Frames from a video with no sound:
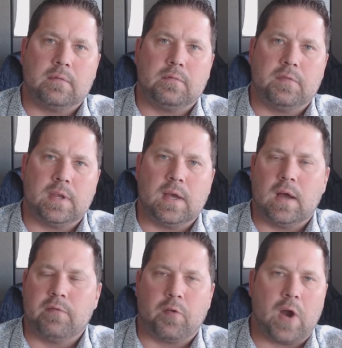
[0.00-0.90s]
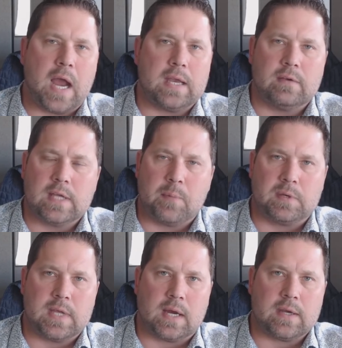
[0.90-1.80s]
via a variety of type
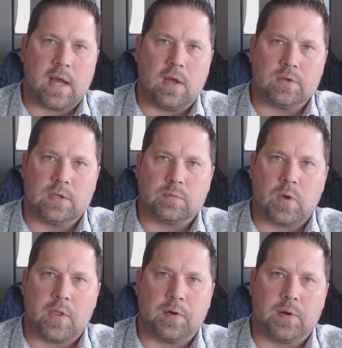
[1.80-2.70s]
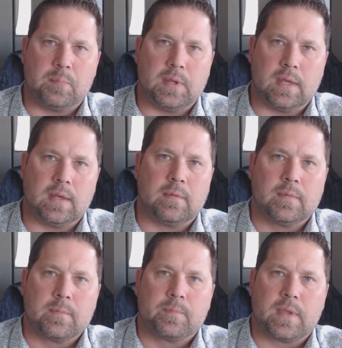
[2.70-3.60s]
of technologies, whether it be
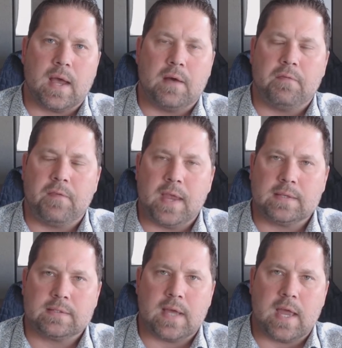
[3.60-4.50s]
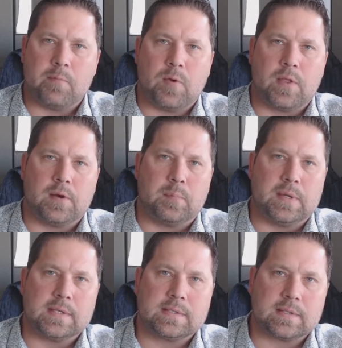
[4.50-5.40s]
FaceTime, whether it
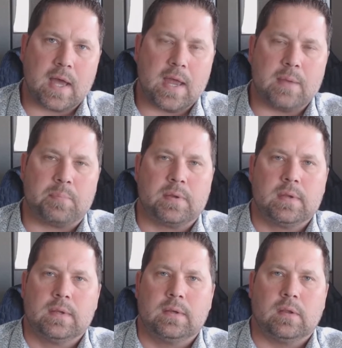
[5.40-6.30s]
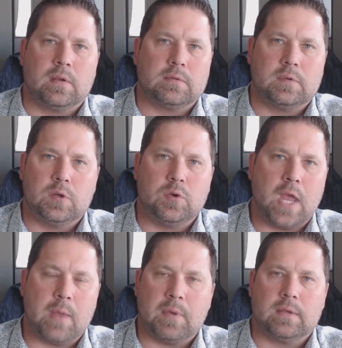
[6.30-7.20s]
be Skype, you
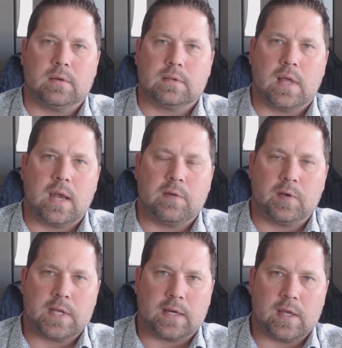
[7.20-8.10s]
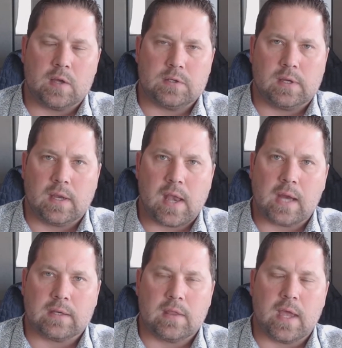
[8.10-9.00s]
name it. There's a lot of different technologies to
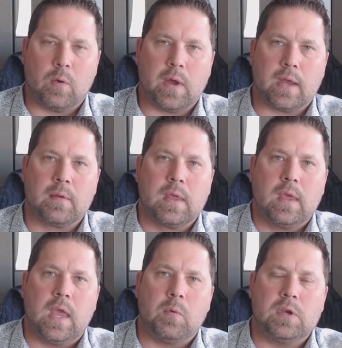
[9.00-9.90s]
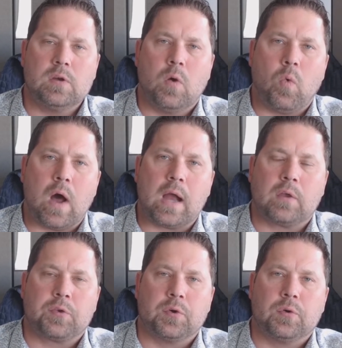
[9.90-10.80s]
connect them that way. And we do a
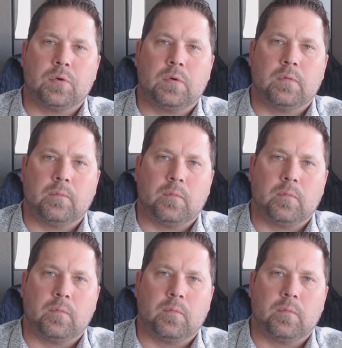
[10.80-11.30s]
walk through